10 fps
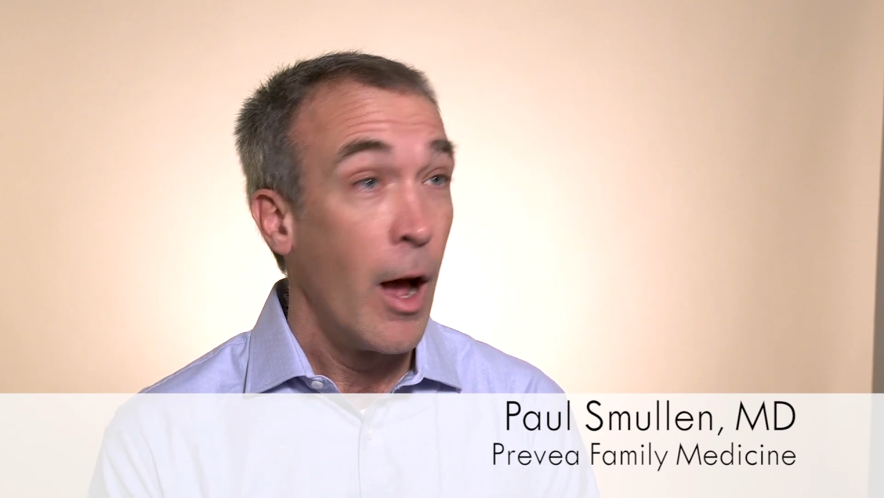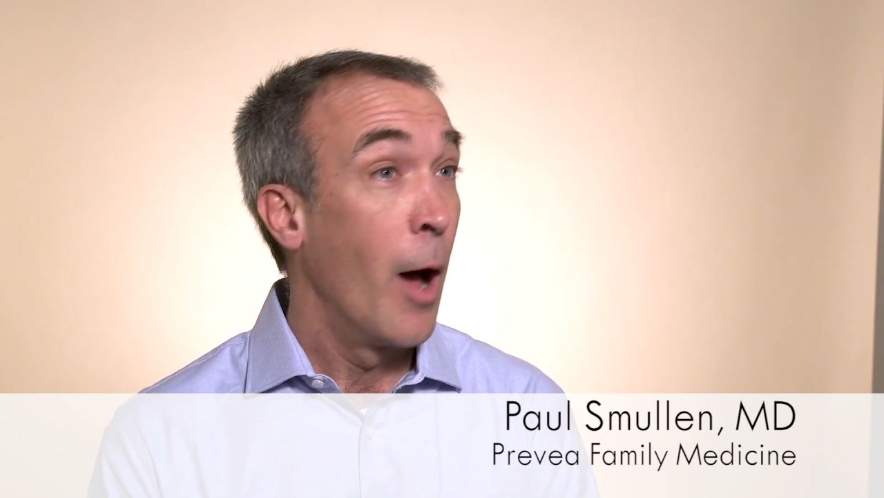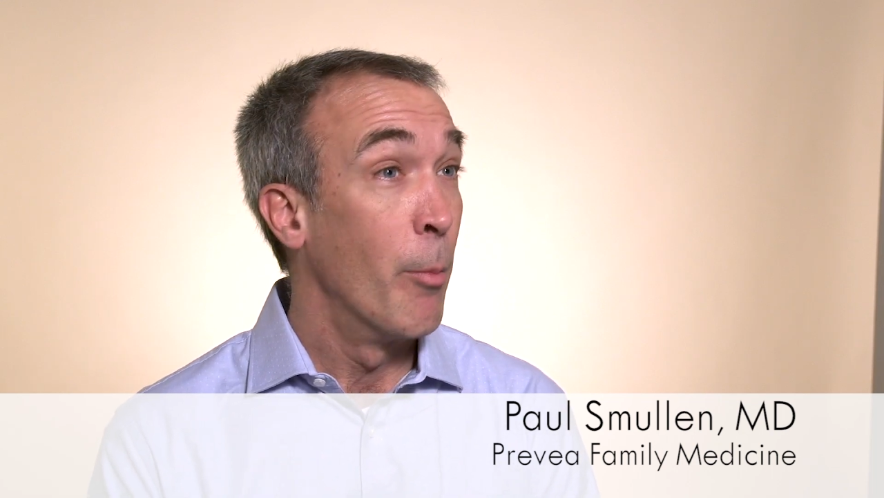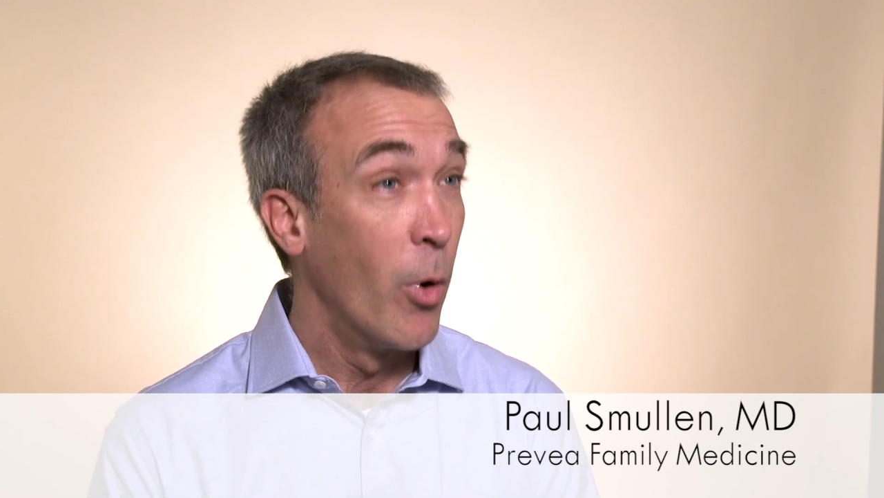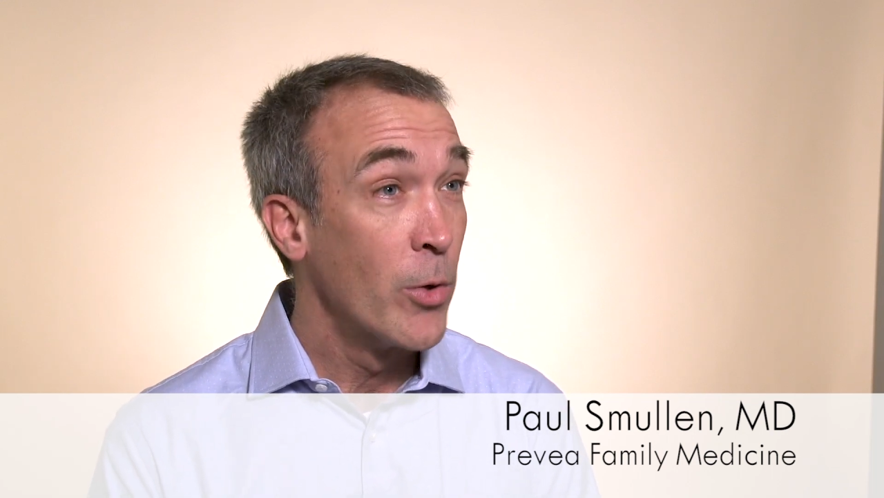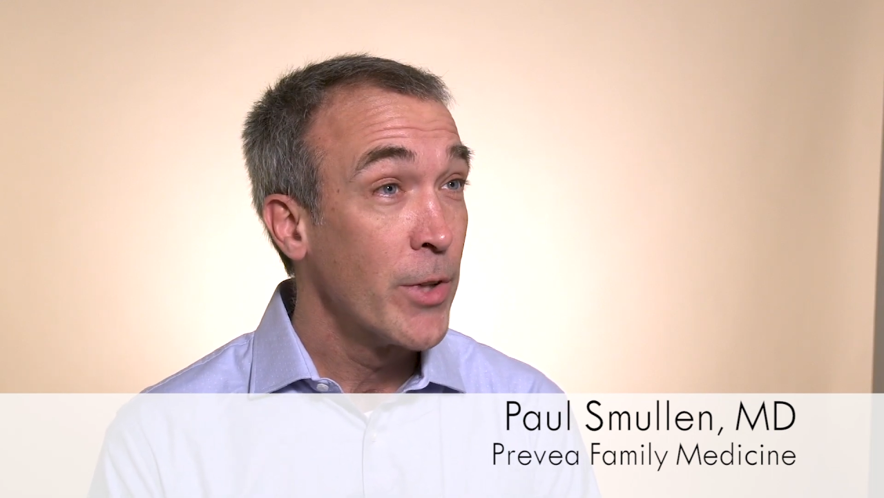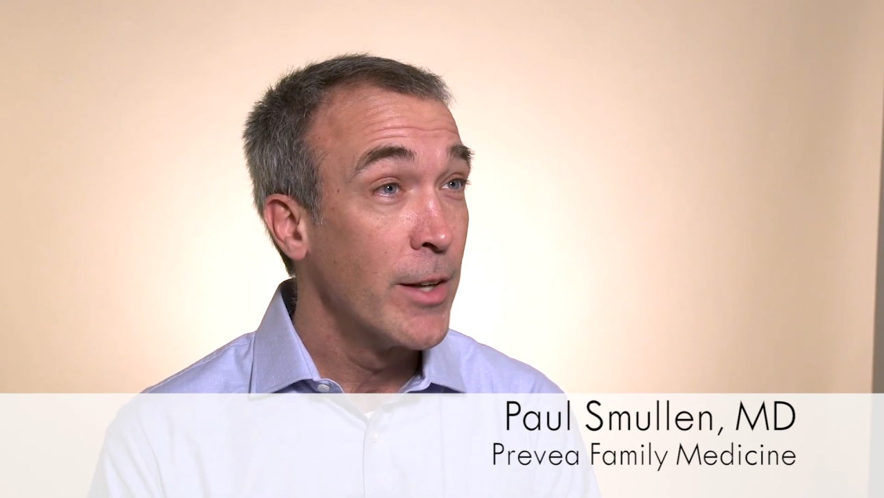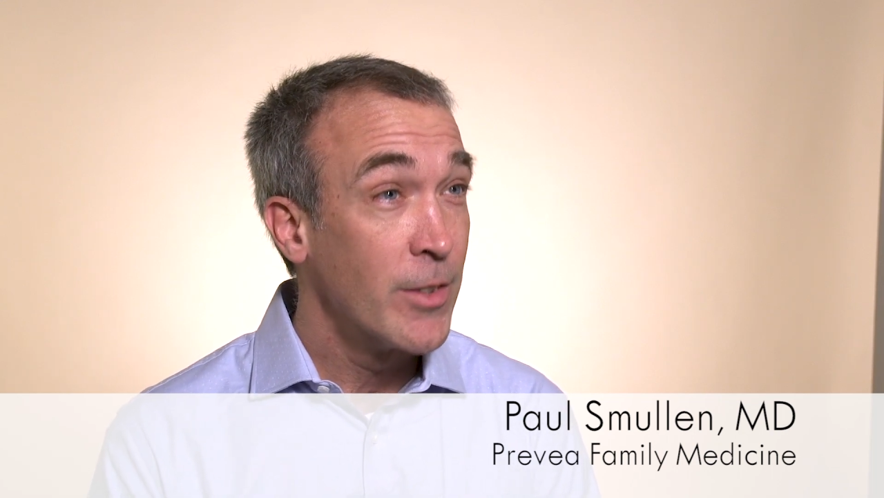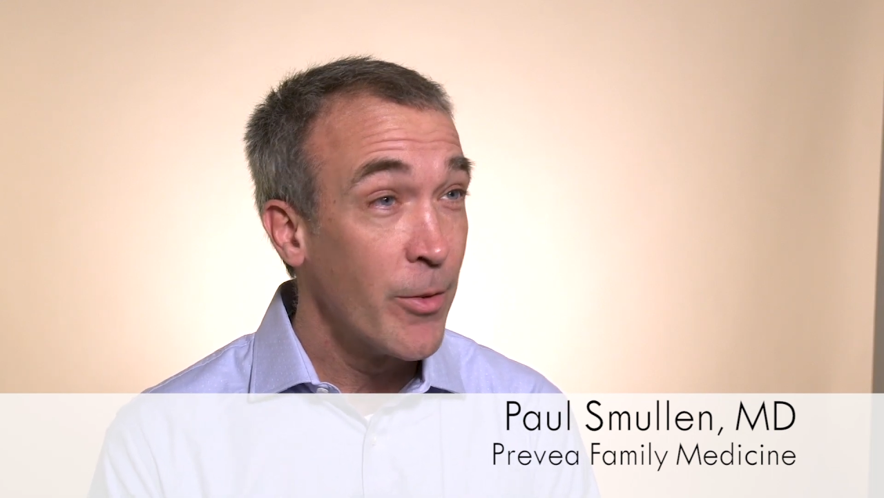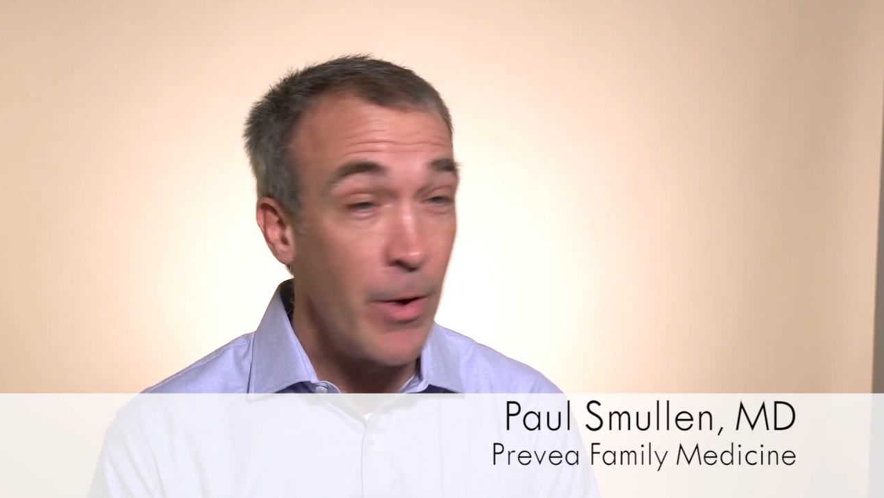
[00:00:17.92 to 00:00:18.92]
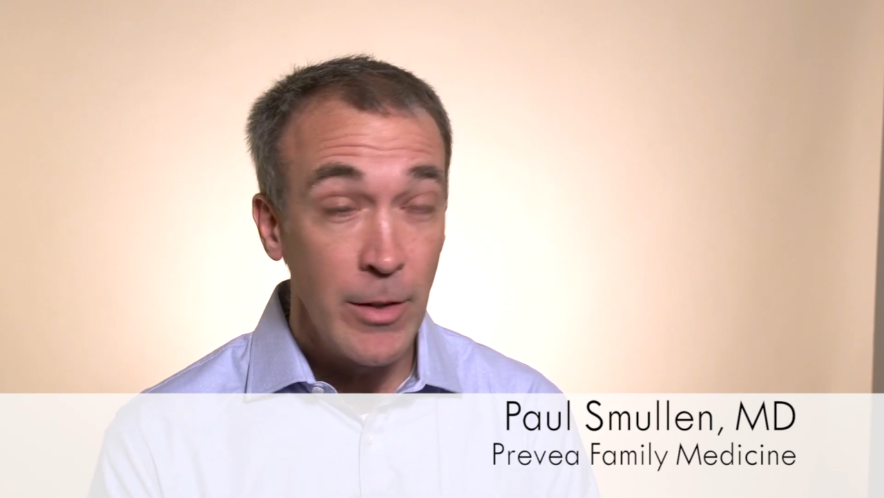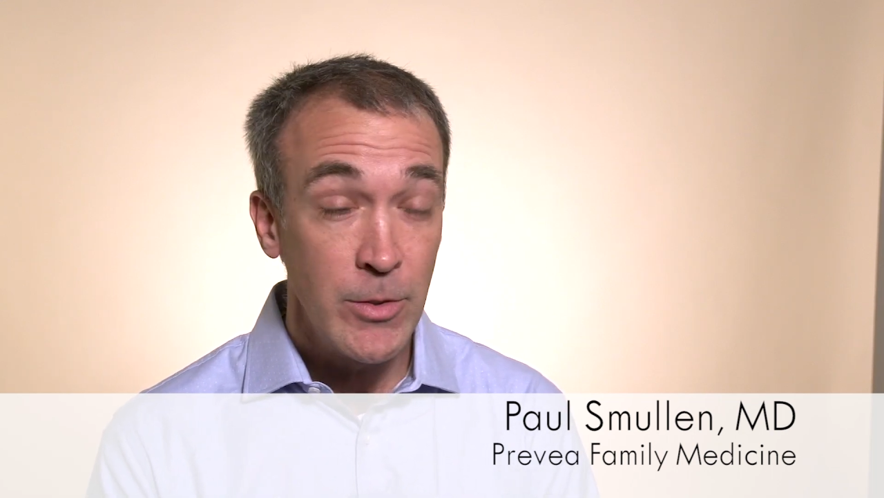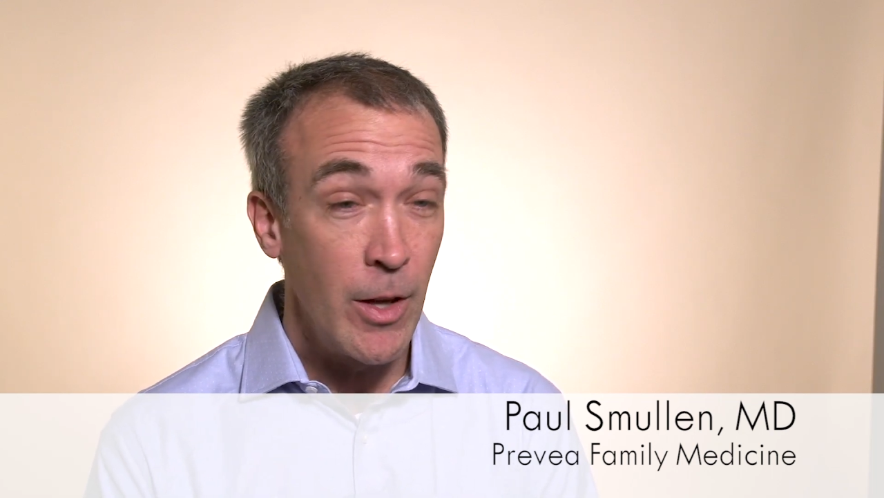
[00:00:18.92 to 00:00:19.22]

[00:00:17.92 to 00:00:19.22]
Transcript: on both sides of the fence,